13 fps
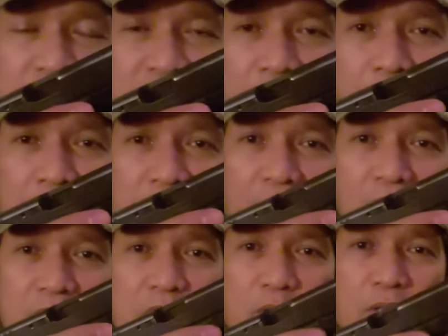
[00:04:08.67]
simply
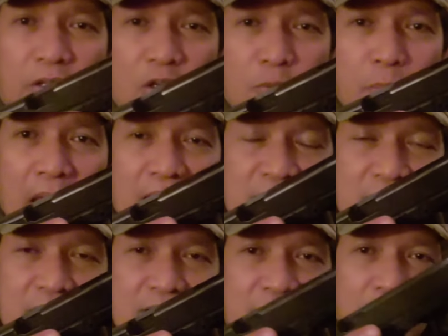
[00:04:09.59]
tells you that your
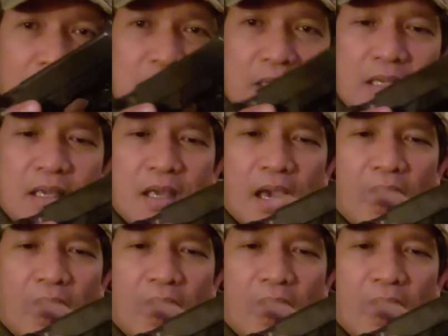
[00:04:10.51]
magazine is empty